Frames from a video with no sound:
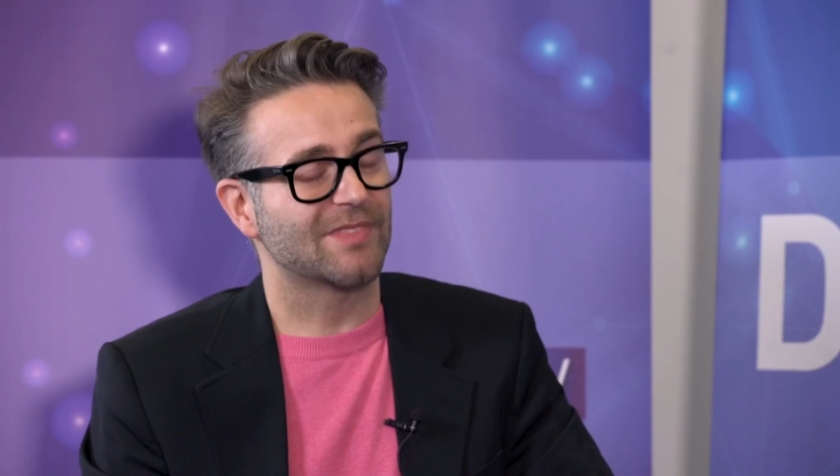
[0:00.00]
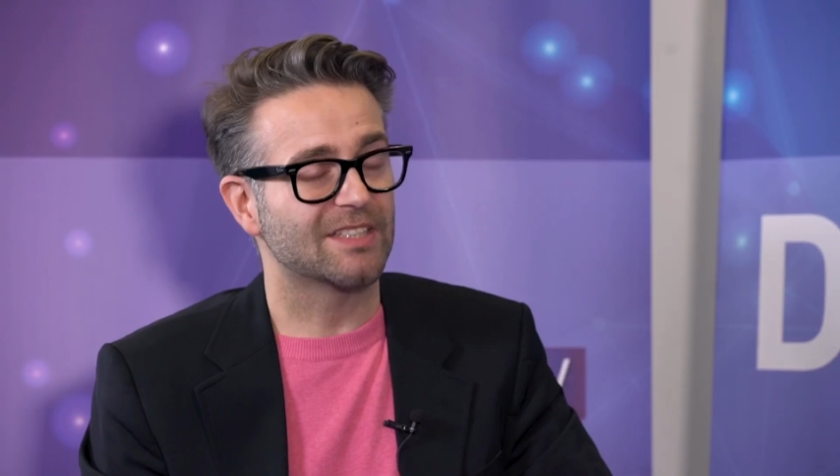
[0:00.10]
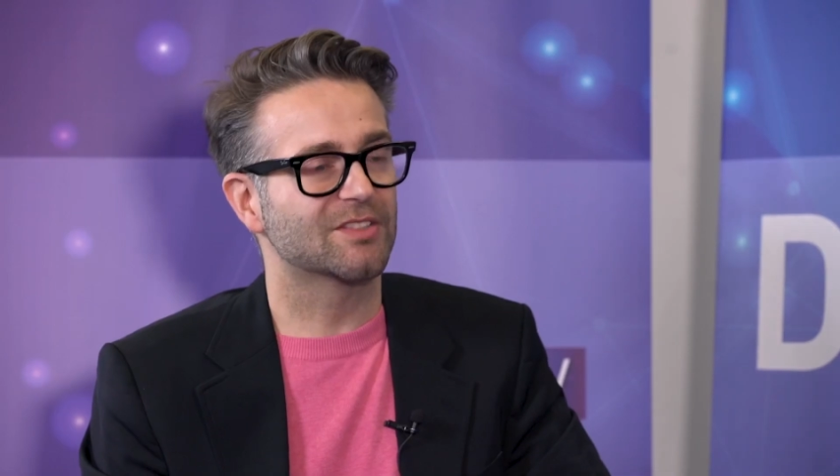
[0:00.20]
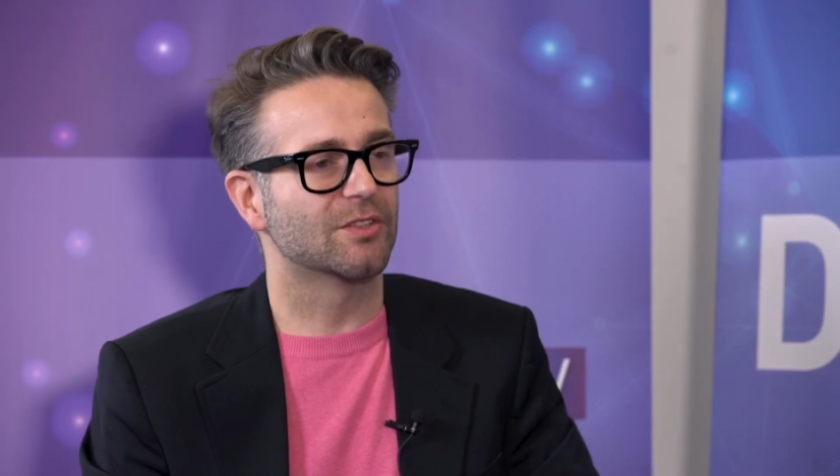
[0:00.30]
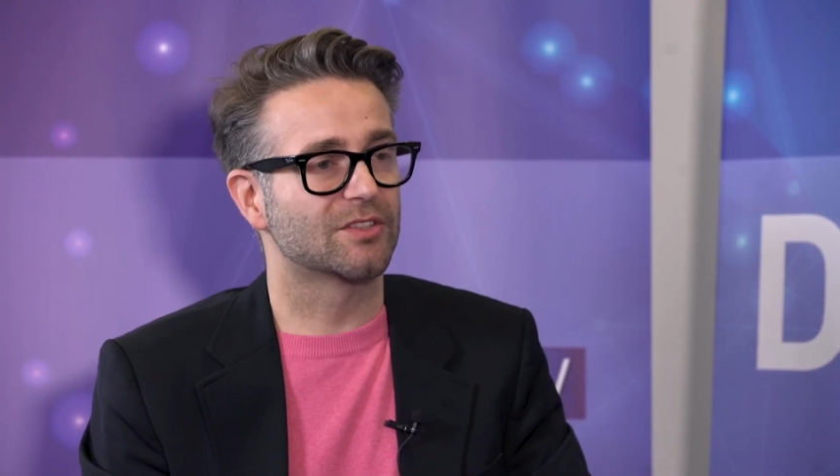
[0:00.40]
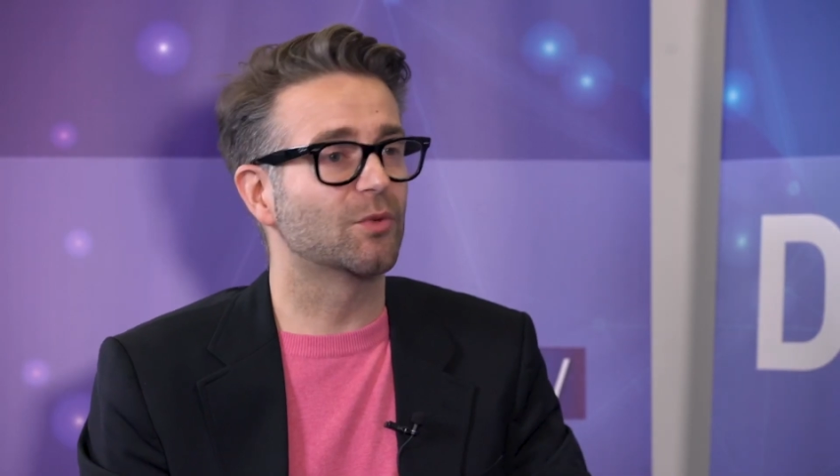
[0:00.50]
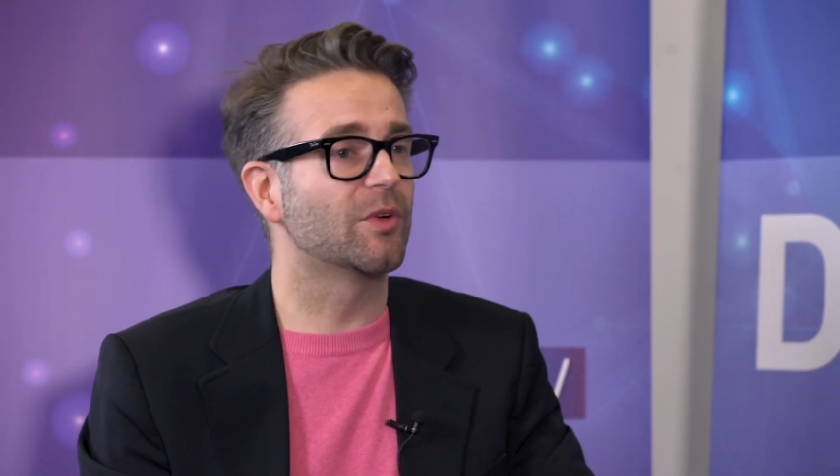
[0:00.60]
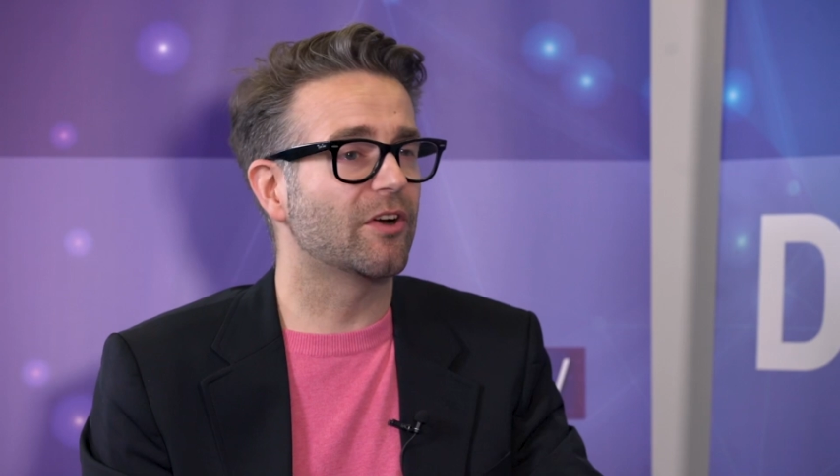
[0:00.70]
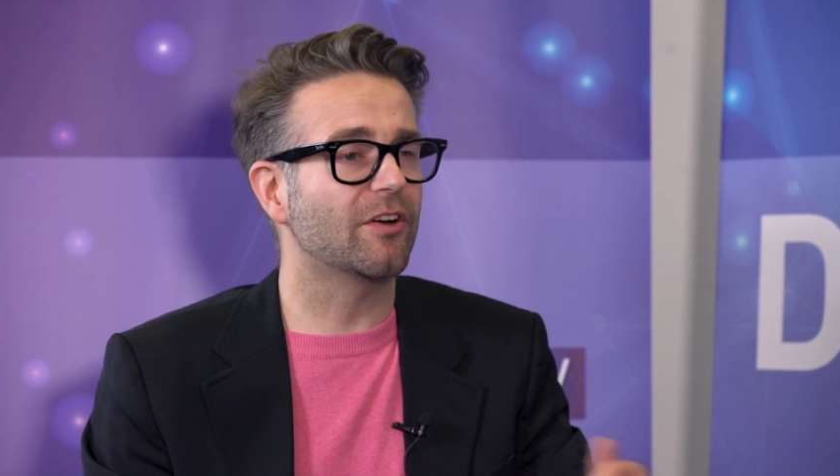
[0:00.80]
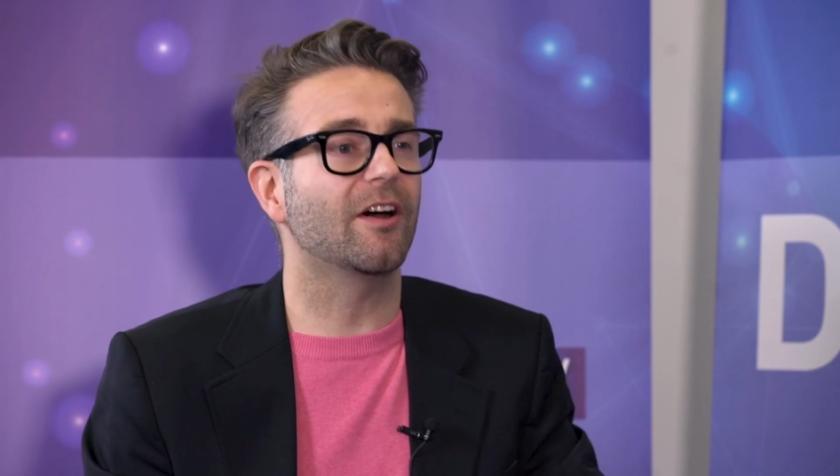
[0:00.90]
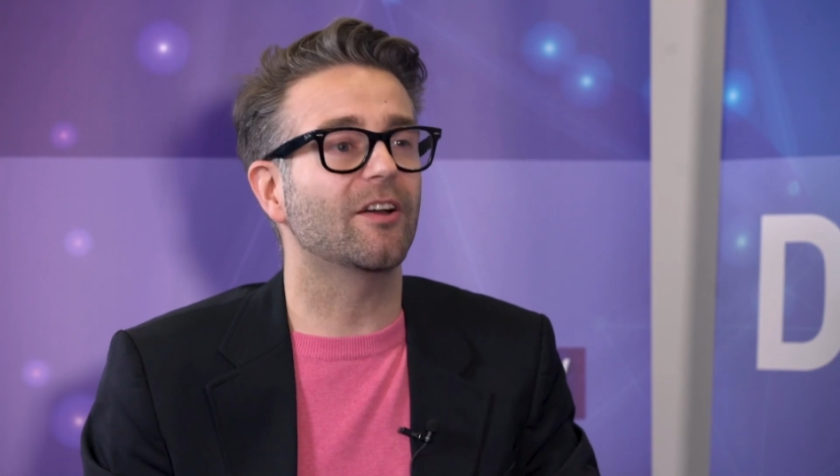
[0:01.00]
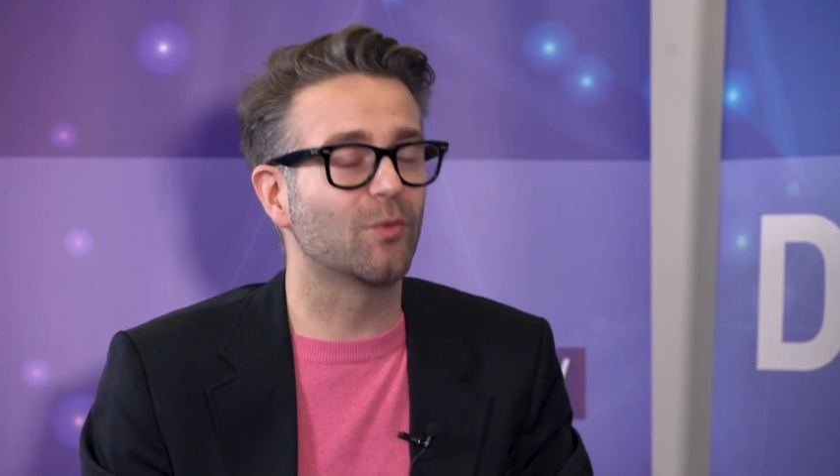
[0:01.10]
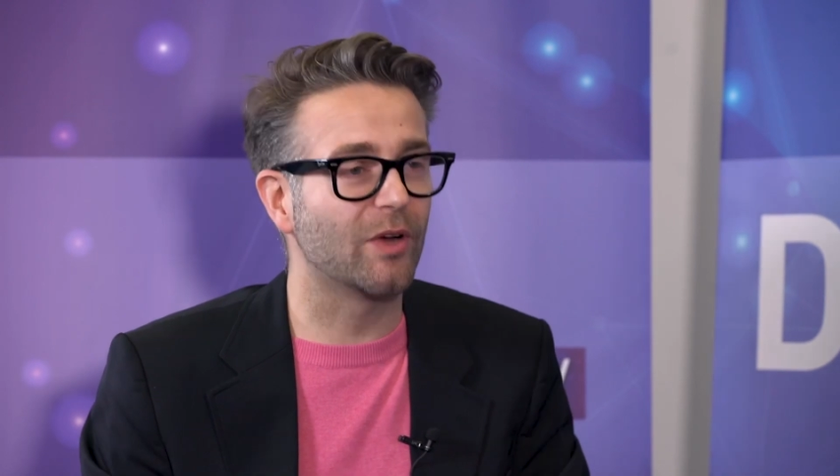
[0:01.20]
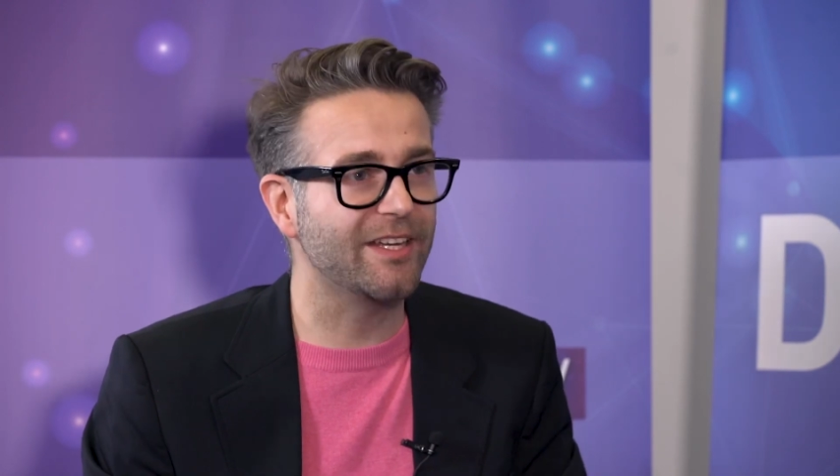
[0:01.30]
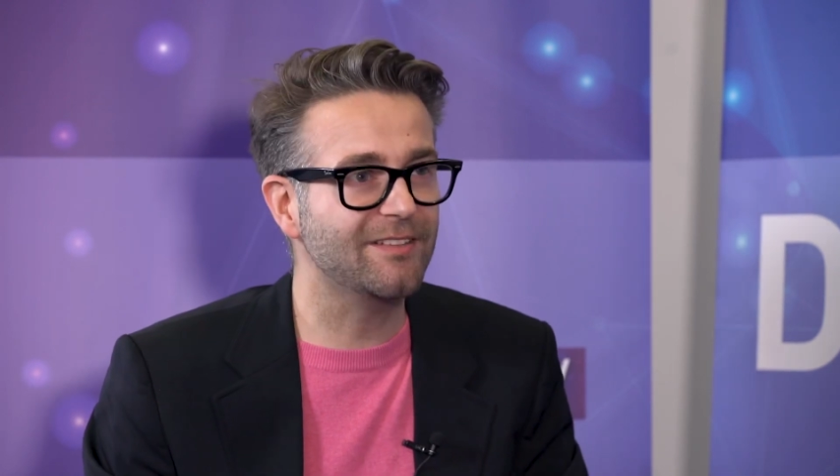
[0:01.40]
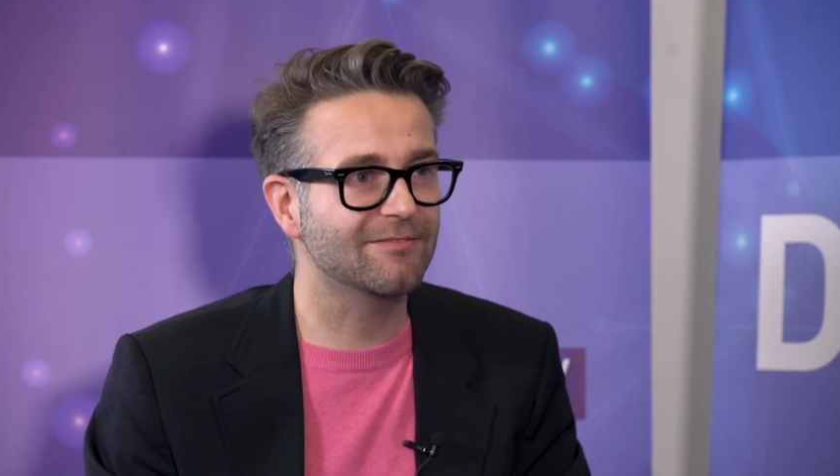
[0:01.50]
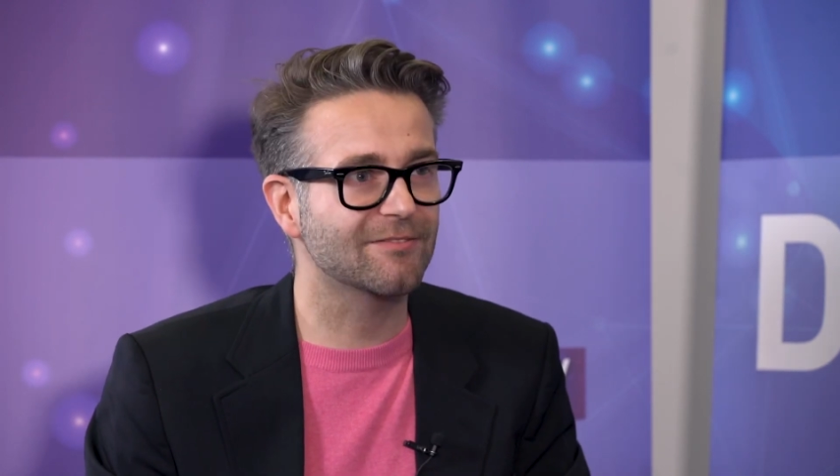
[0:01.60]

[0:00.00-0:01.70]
That's good. So we are on a way,